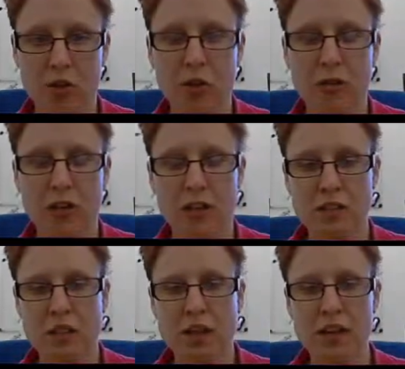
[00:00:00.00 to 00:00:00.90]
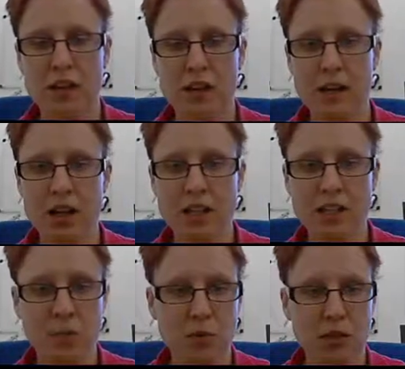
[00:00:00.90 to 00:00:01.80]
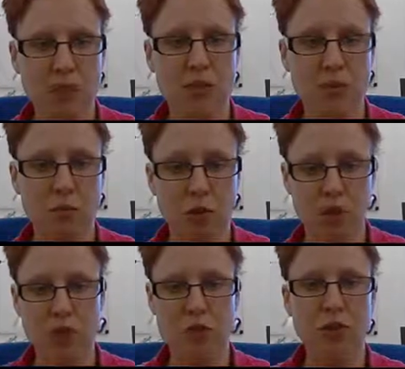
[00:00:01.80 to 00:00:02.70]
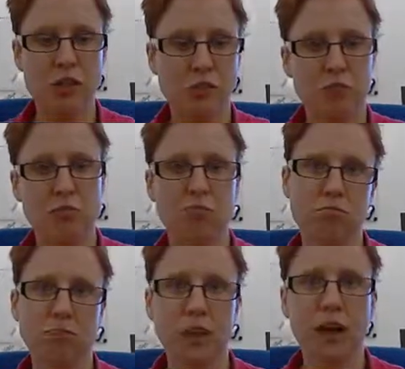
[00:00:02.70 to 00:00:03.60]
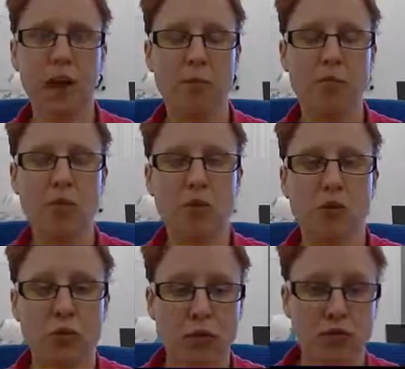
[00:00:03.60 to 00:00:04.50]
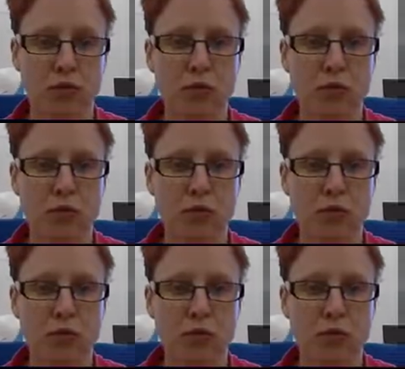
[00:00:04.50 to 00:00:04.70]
context and lines within which you need to encapsulate your